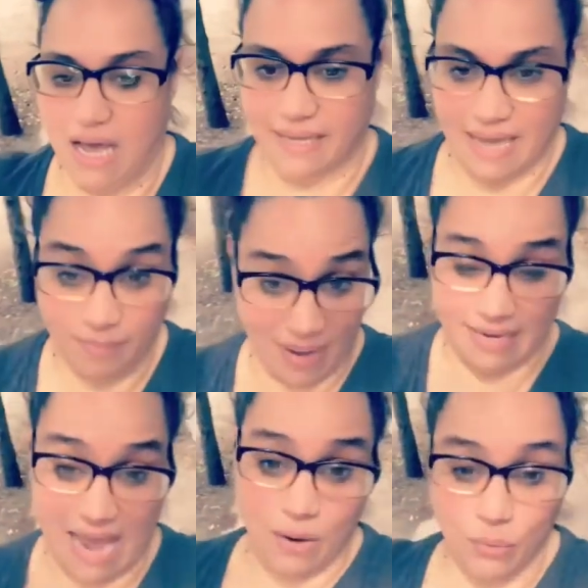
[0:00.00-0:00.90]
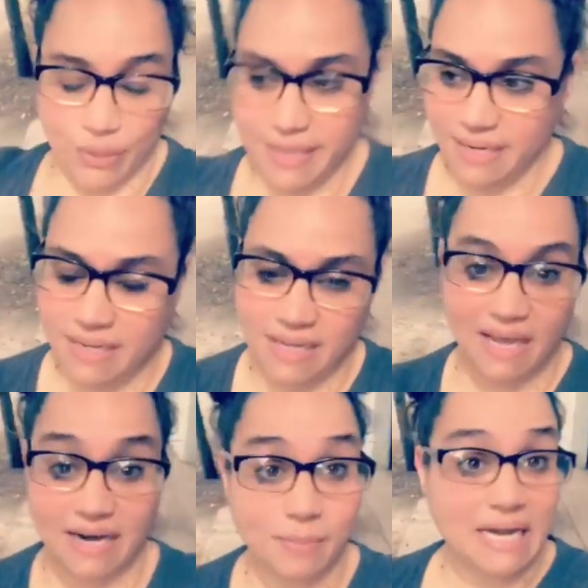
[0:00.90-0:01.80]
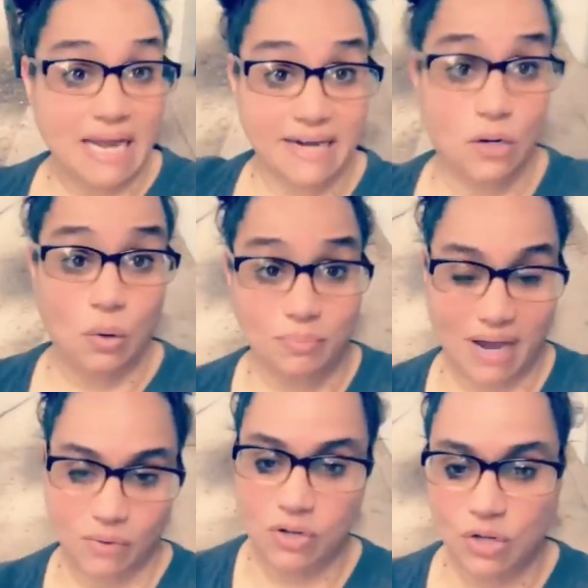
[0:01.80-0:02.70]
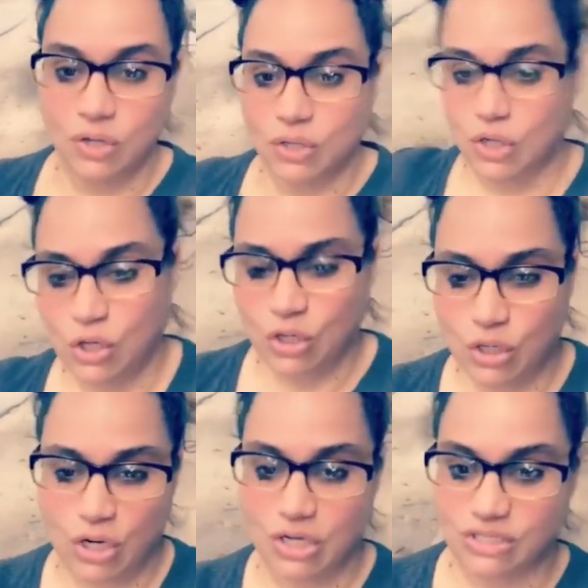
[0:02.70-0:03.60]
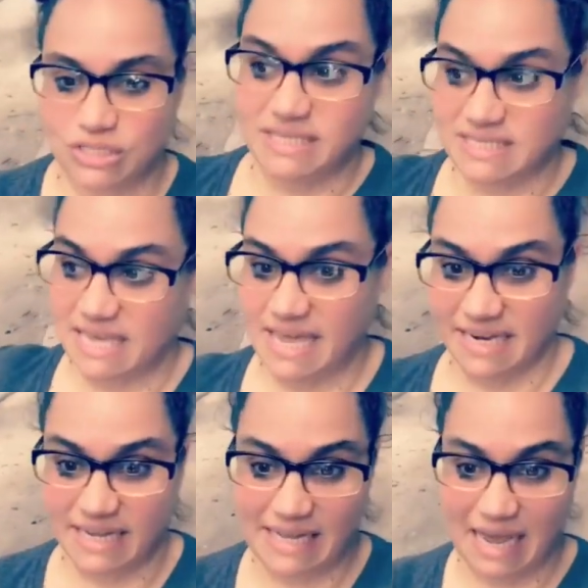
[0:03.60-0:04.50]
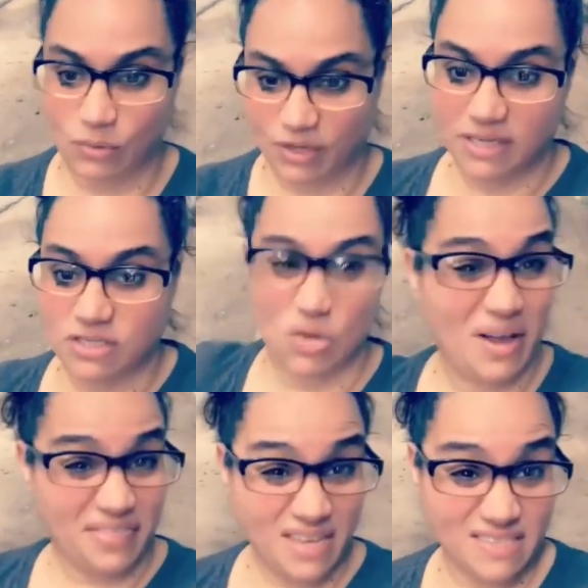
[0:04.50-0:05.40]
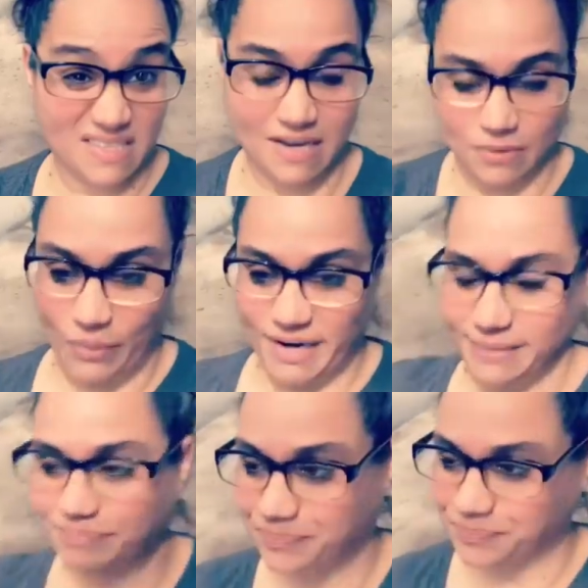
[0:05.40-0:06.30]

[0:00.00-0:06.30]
got about an hour in and I'm going to head home now because it's getting cloudy. So I think it's going to rain.